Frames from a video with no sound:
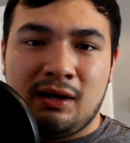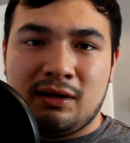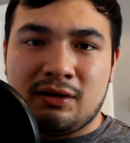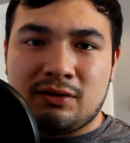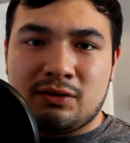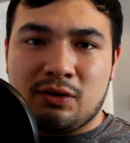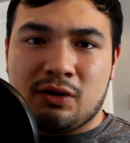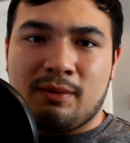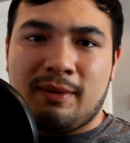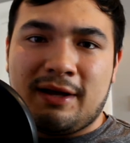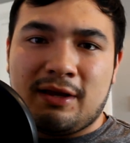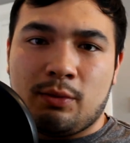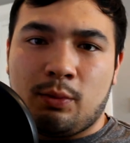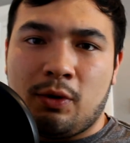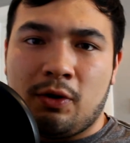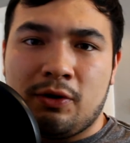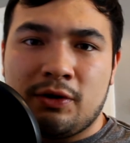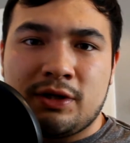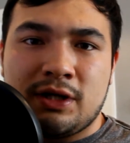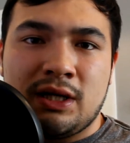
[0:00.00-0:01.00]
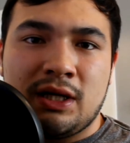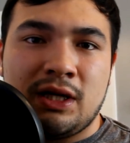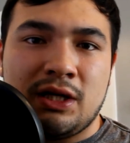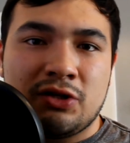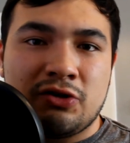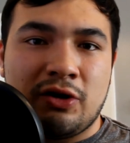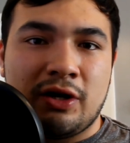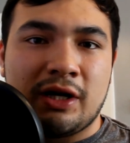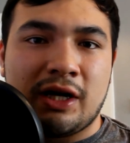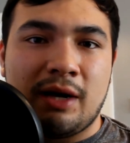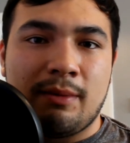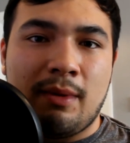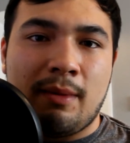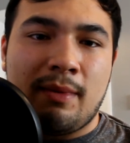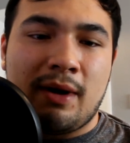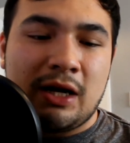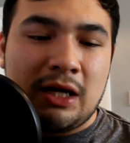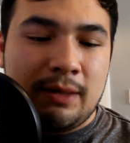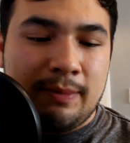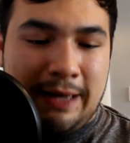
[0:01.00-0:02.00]
talk about the warranty, trying to get my
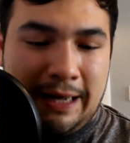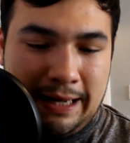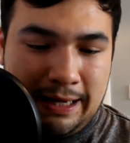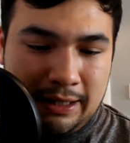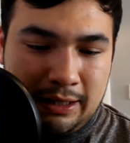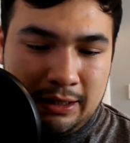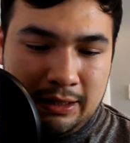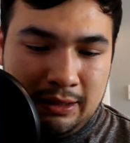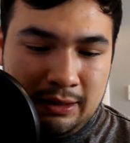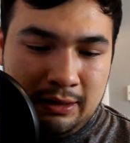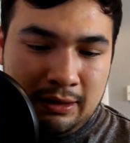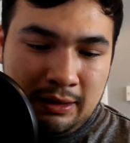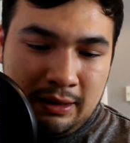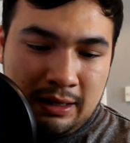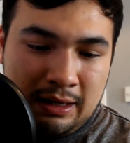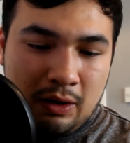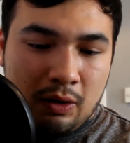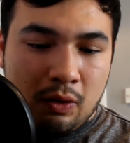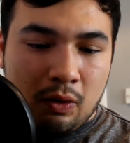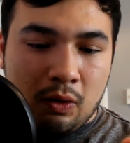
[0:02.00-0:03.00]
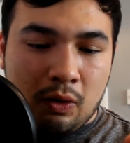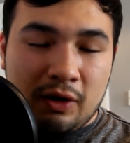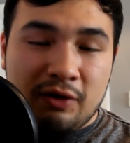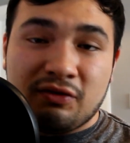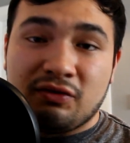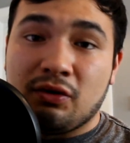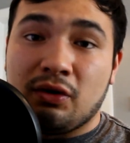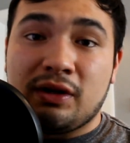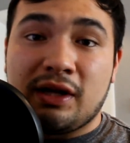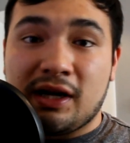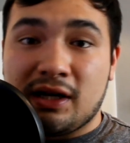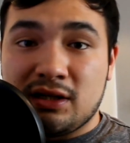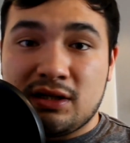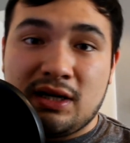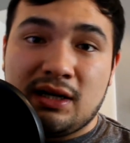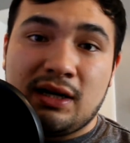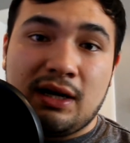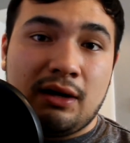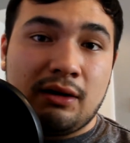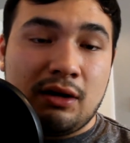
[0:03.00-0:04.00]
money back, or if not they can
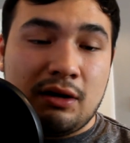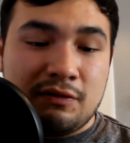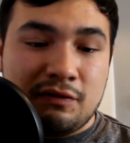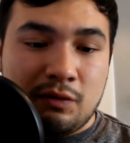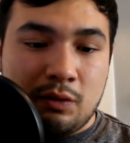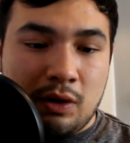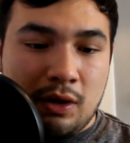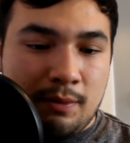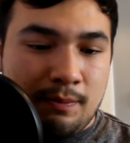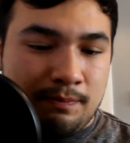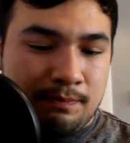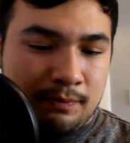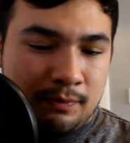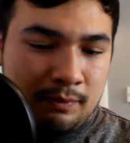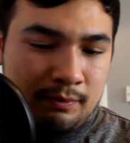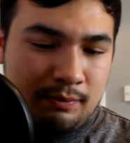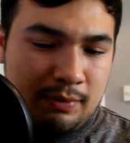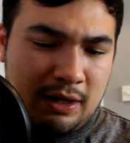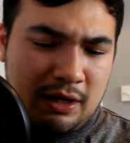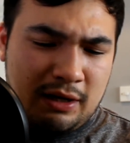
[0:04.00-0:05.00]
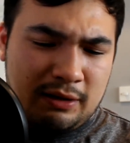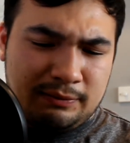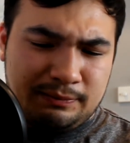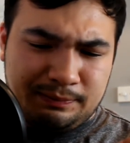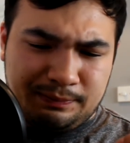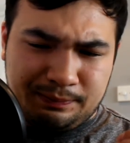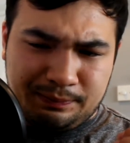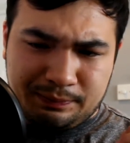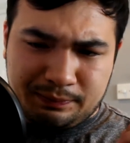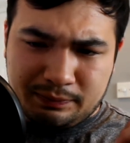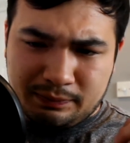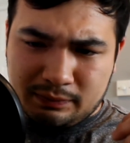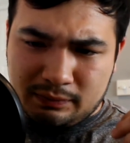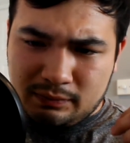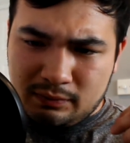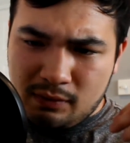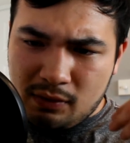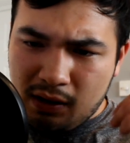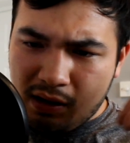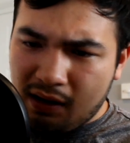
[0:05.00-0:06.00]
send out another one. But
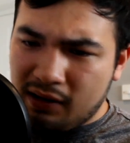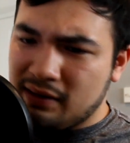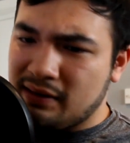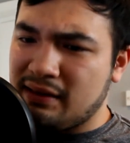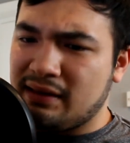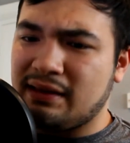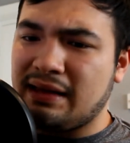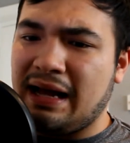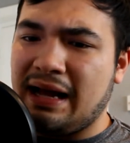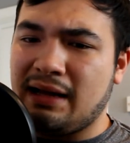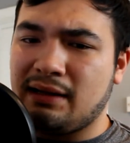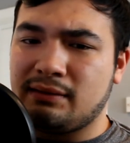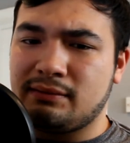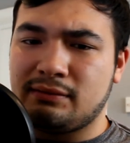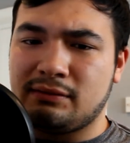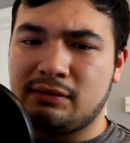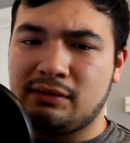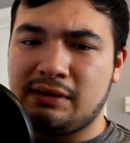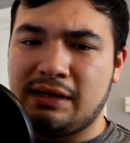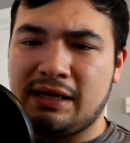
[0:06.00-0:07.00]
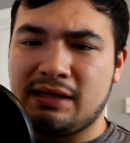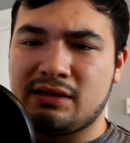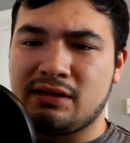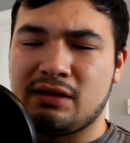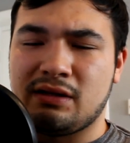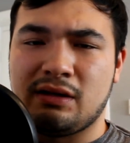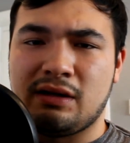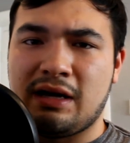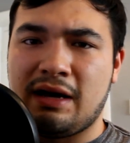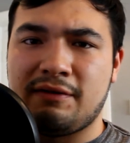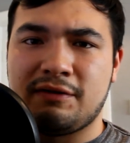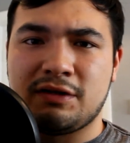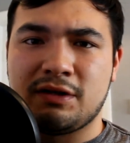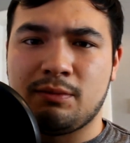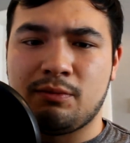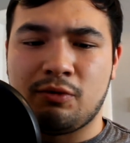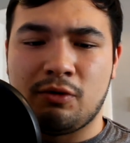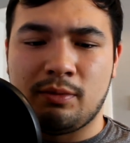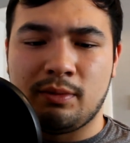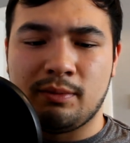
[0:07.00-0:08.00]
that led to having
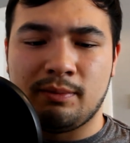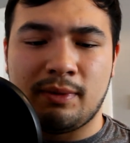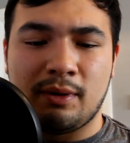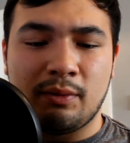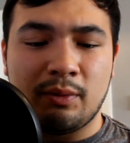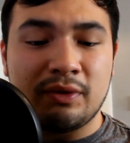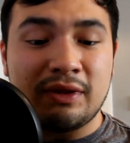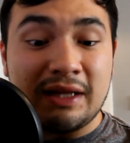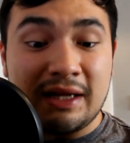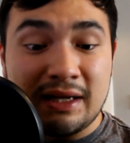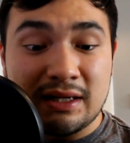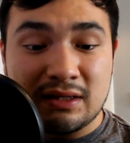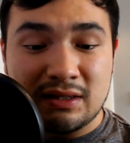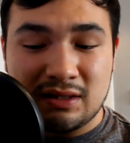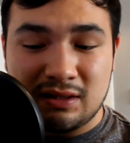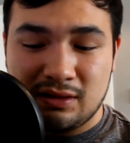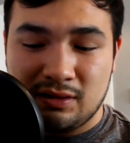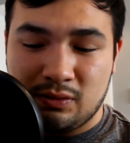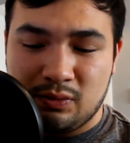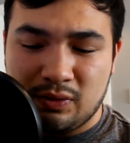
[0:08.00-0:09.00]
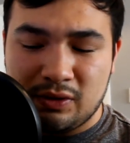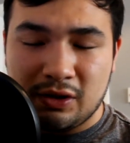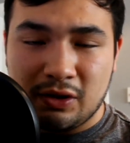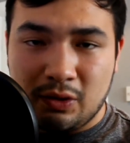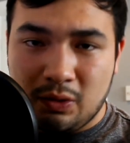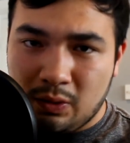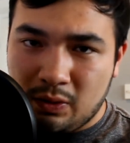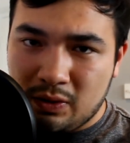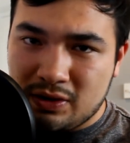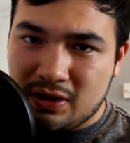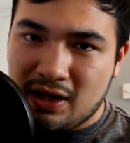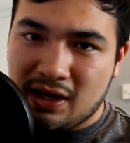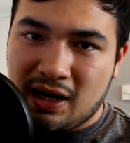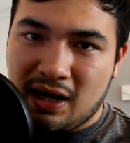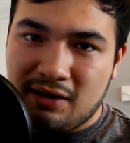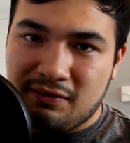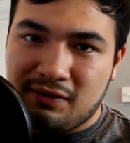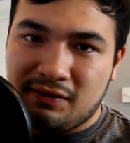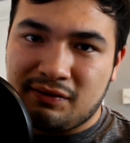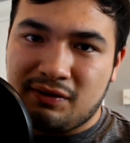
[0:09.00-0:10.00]
some problem. But with the Corsair
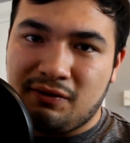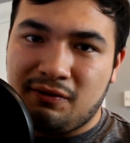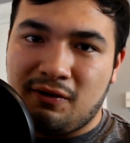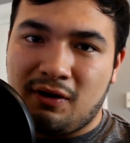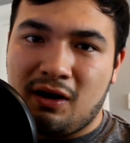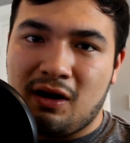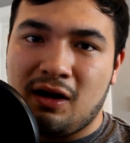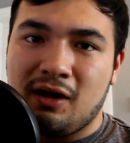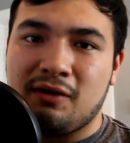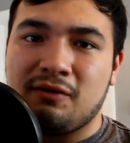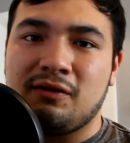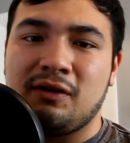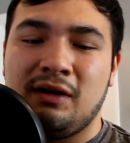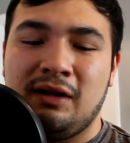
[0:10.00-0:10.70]
K55,